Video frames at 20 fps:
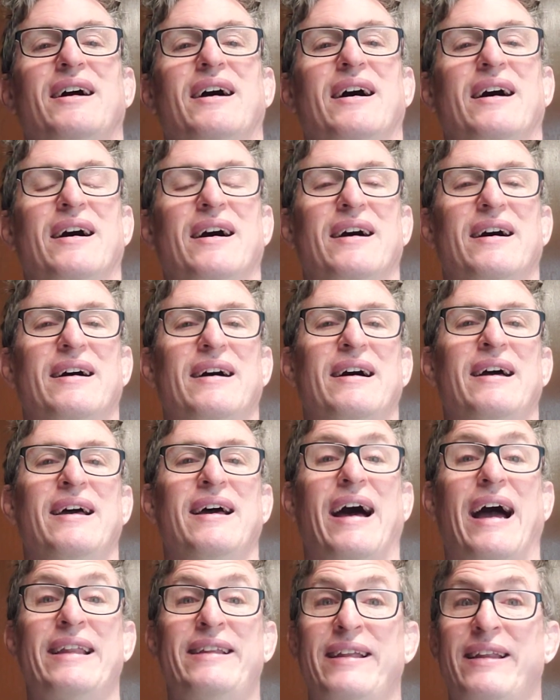I
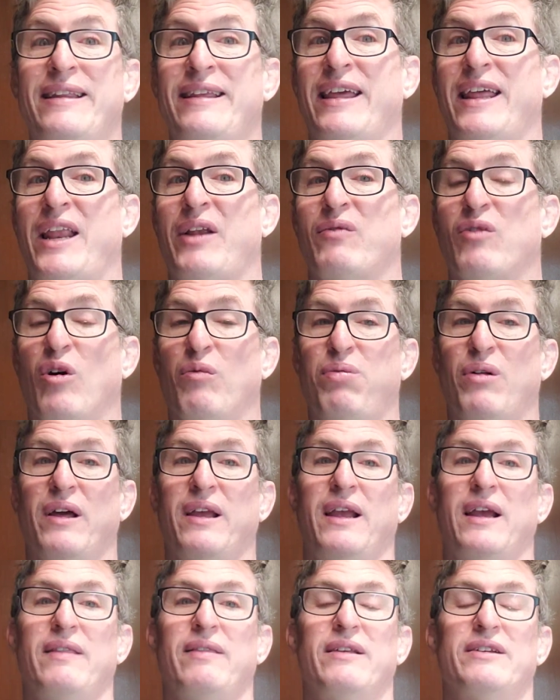didn't get any role
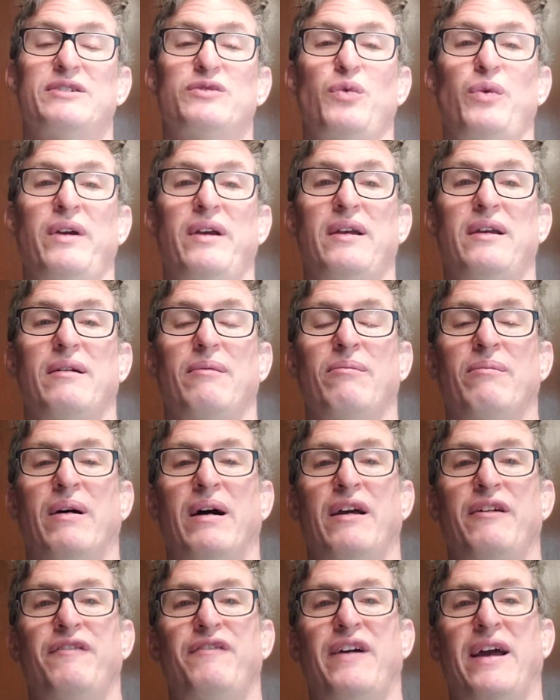playing in this week.
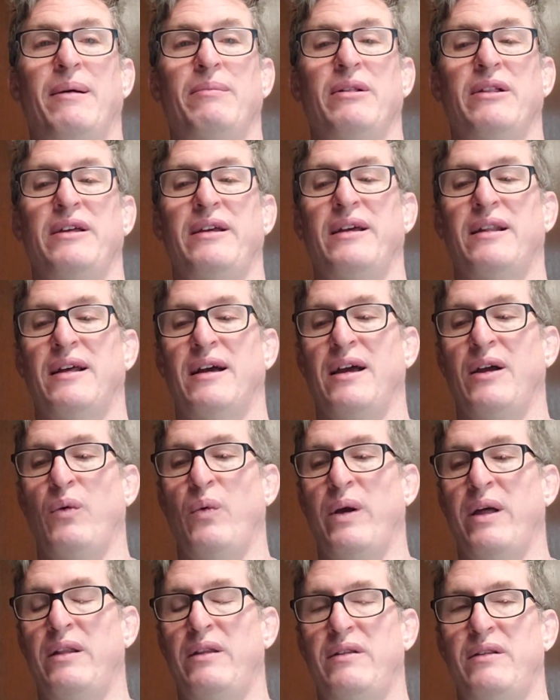My family and I
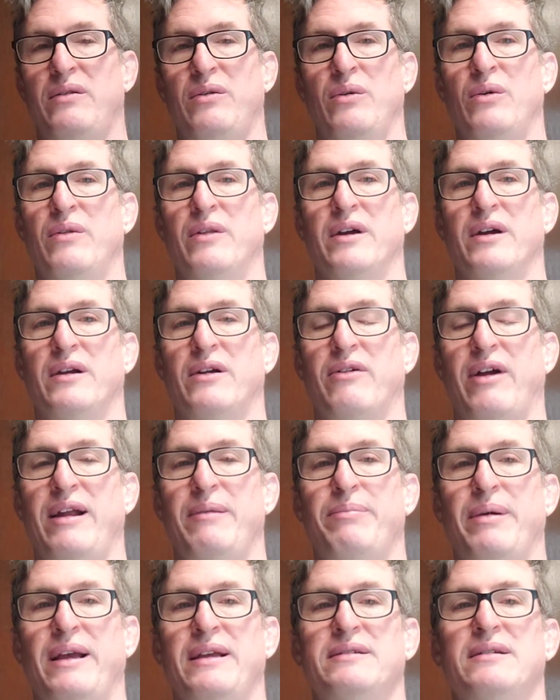went to the
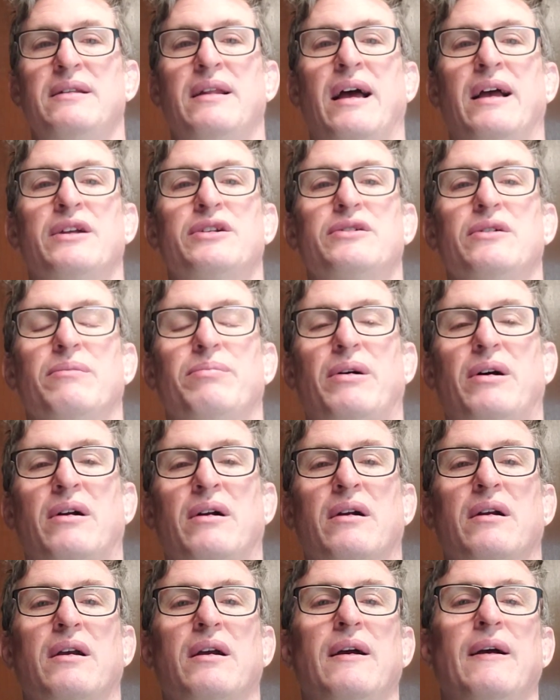Great Basin National
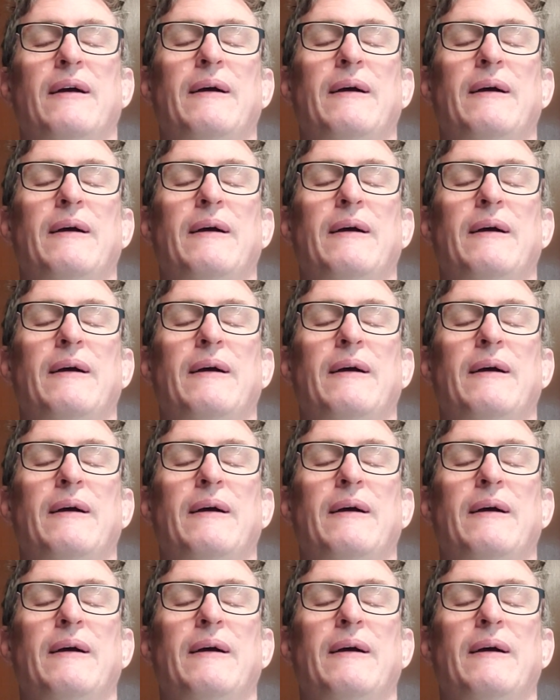Park